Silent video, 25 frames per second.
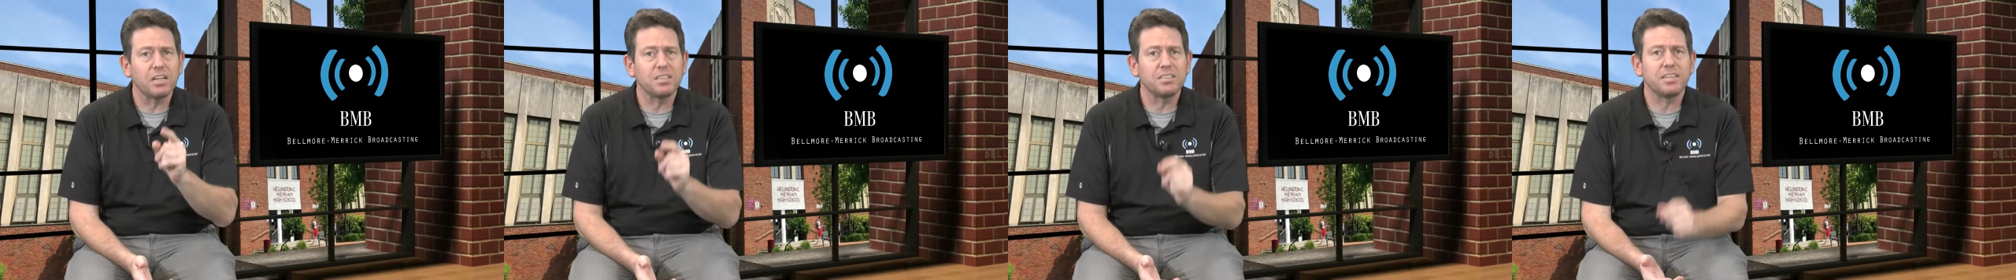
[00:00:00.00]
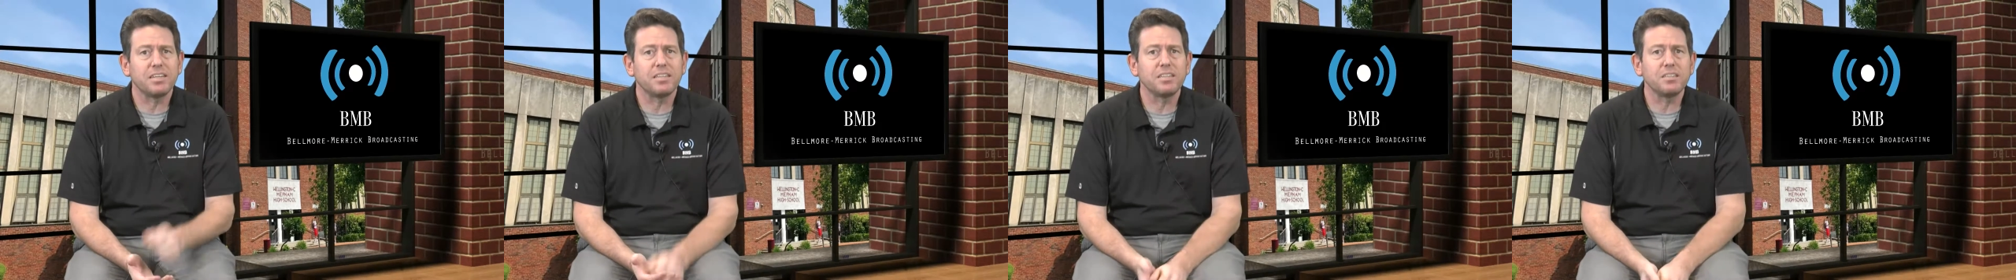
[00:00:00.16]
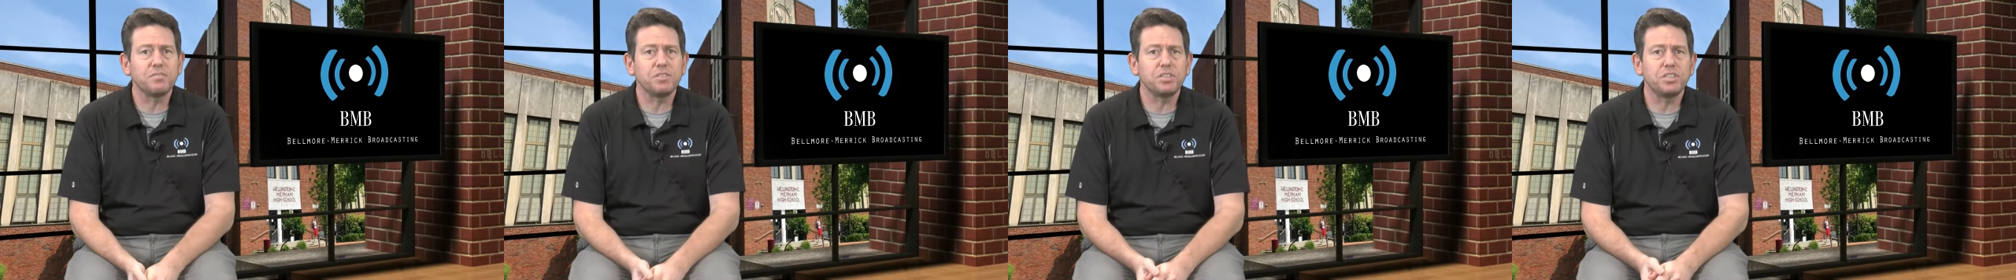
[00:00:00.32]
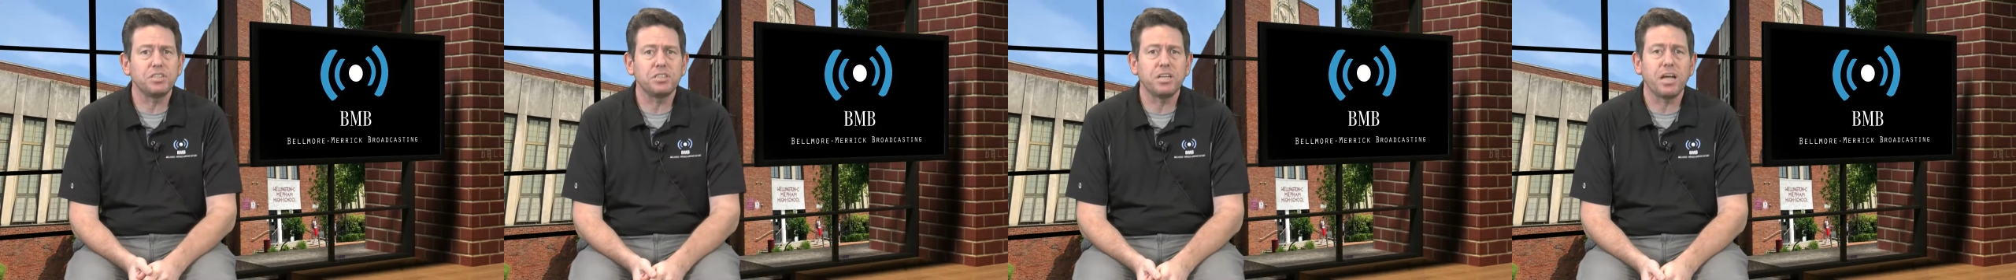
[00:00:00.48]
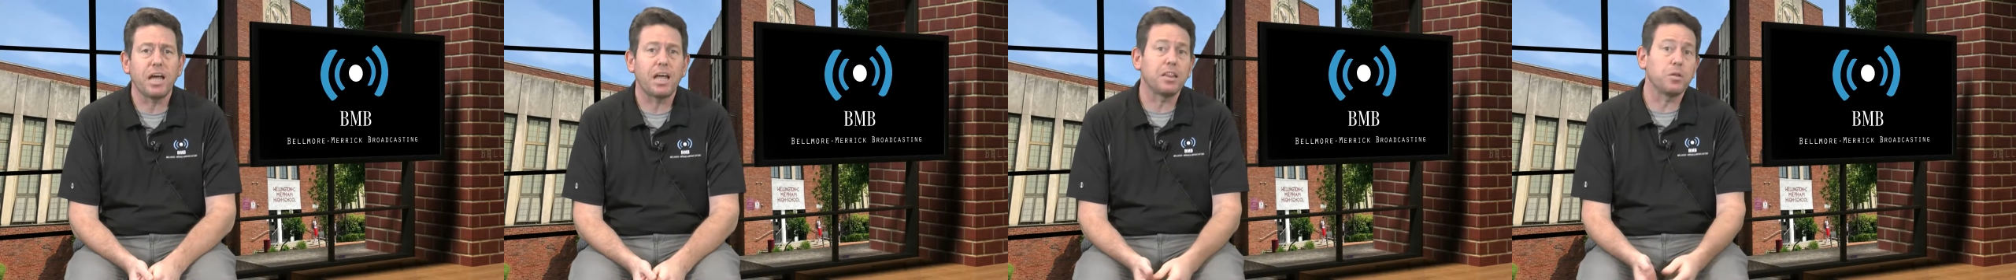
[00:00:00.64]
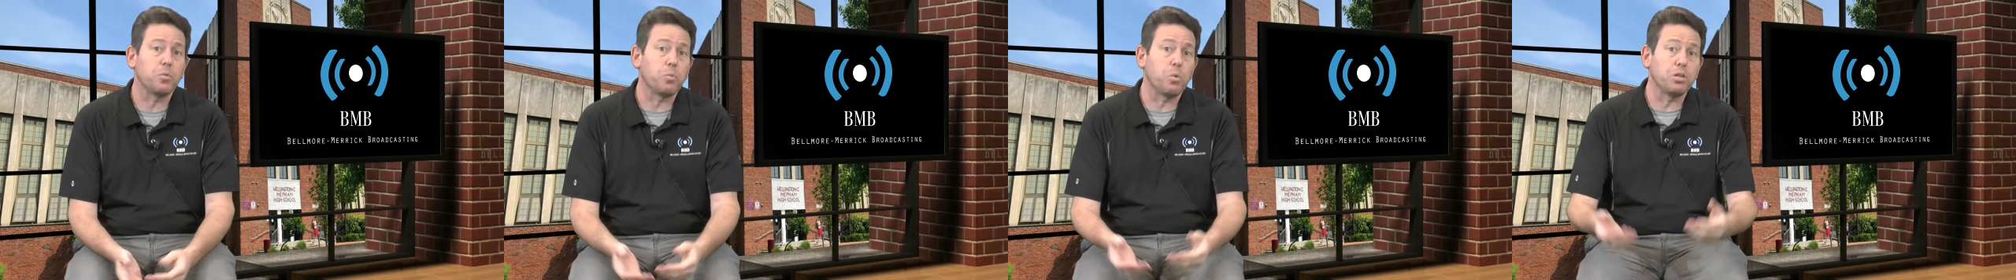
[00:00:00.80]
television
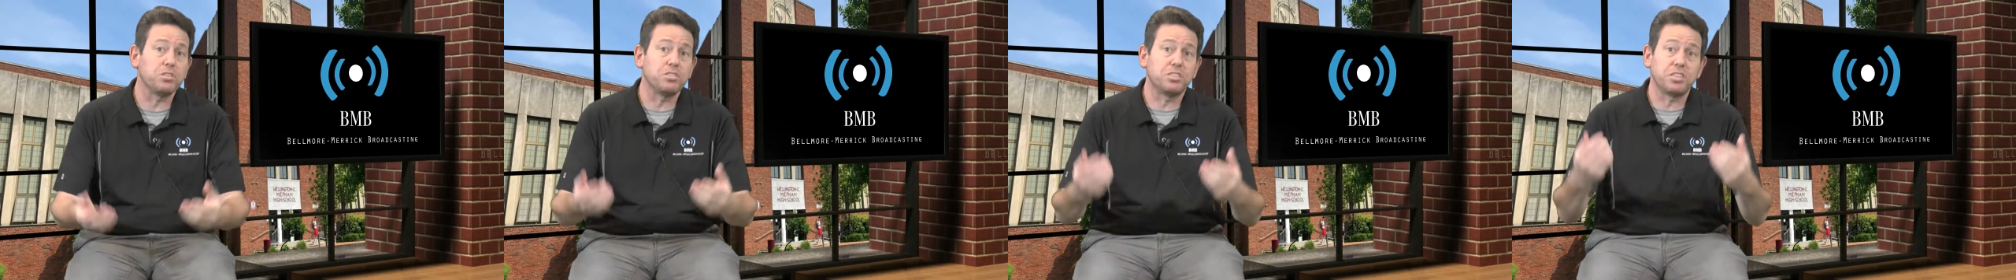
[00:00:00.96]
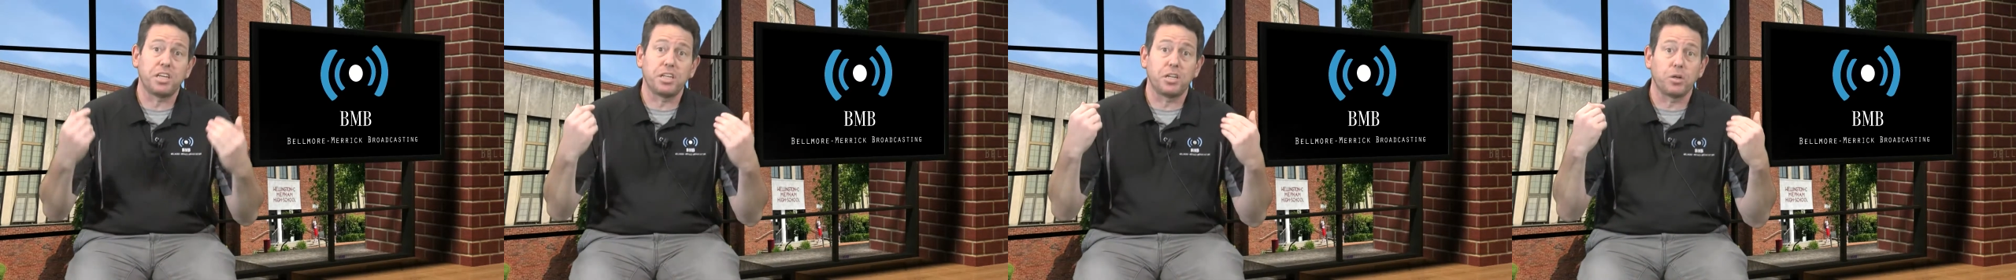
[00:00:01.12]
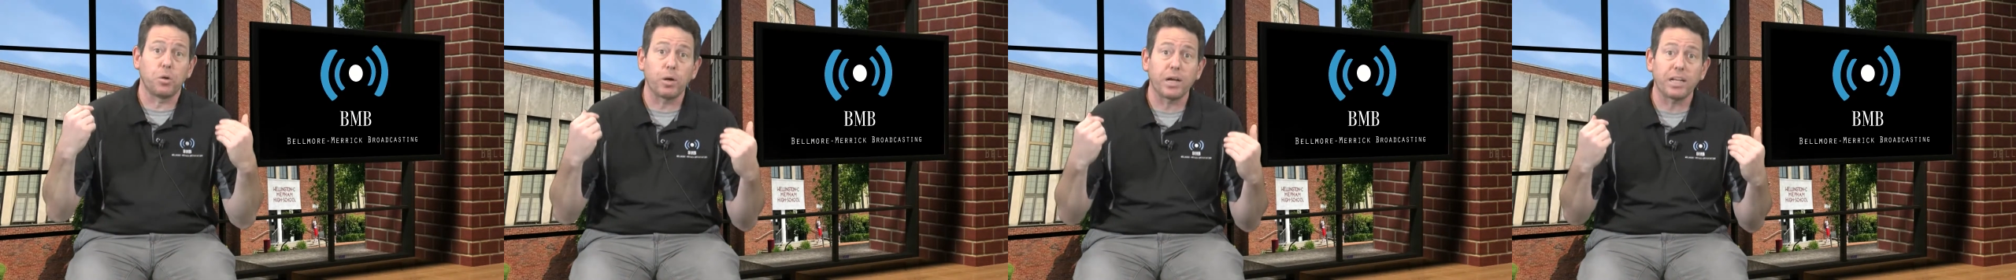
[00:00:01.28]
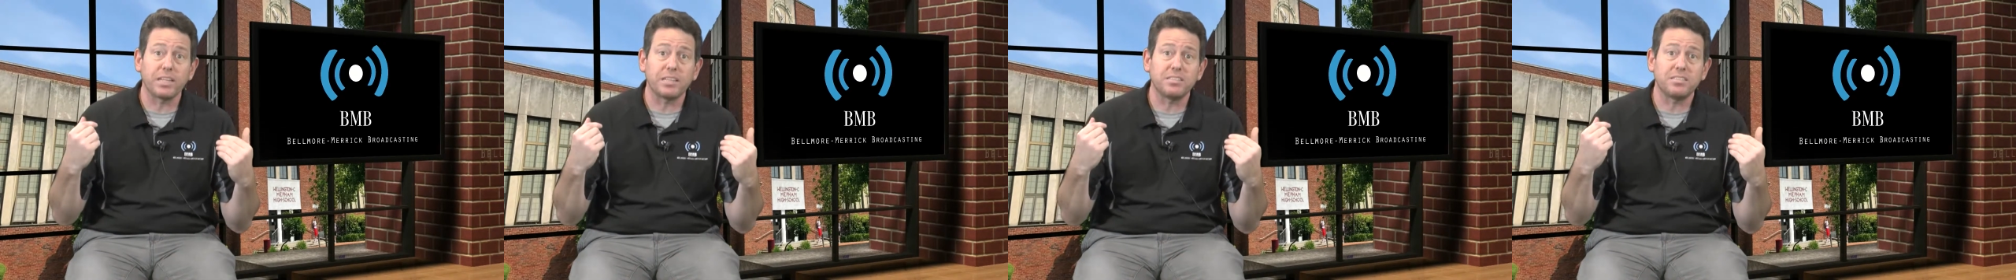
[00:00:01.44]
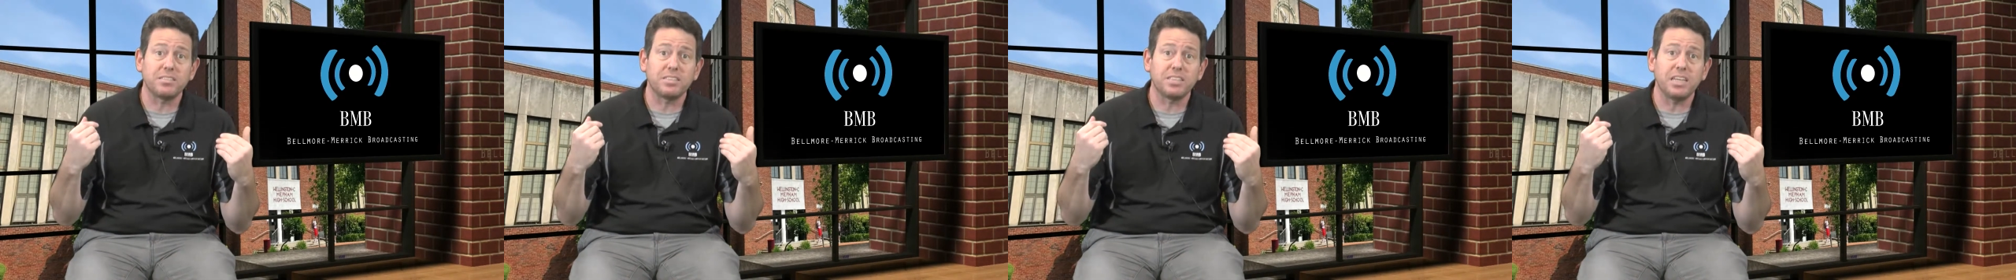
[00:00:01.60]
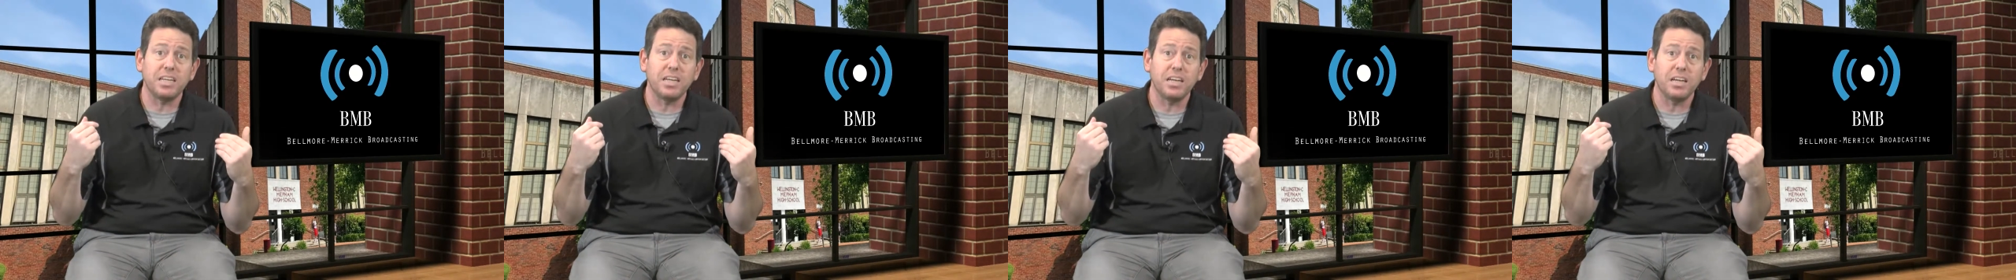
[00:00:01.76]
and the ones that you don't get to
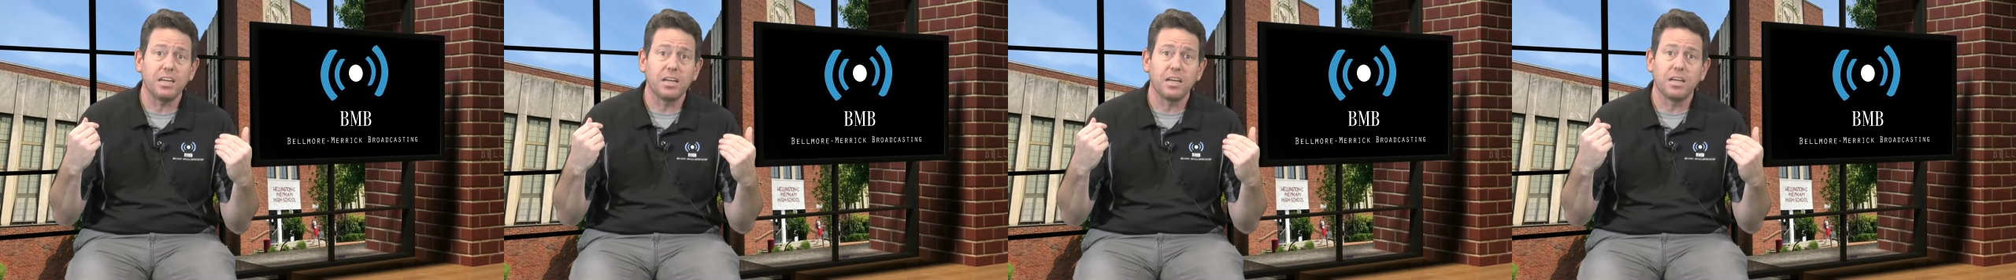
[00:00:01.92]
see.